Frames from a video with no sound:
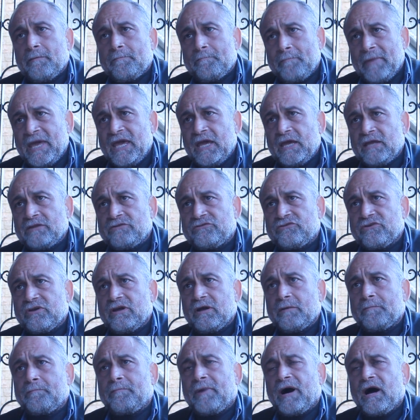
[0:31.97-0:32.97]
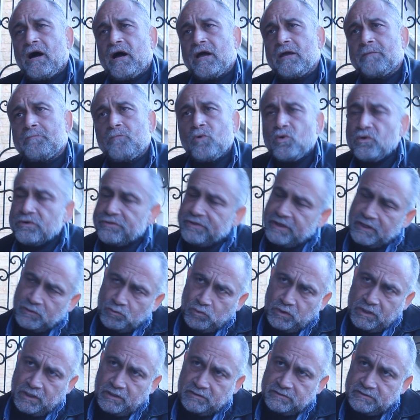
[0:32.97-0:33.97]
made by more
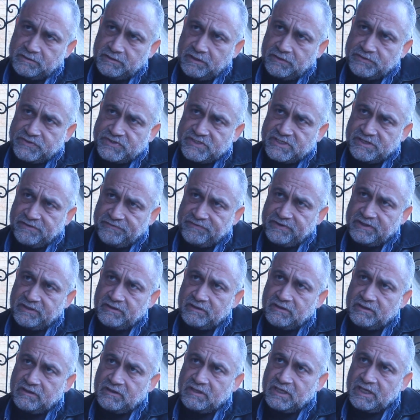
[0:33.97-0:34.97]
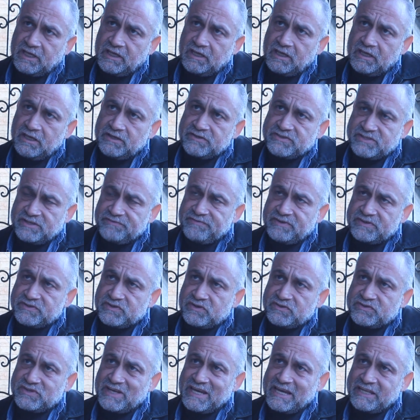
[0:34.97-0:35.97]
than 170 civil
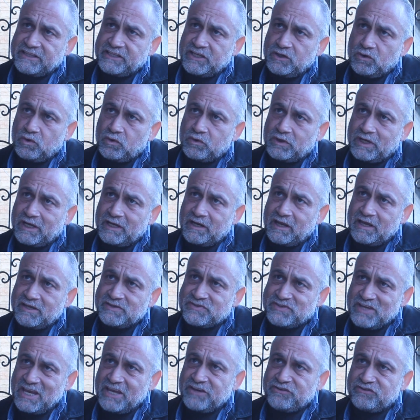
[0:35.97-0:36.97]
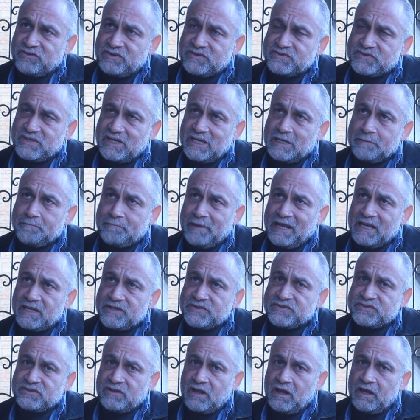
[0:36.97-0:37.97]
society organizations in
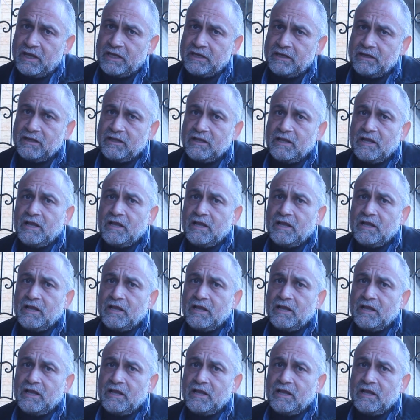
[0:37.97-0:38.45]
Palestine,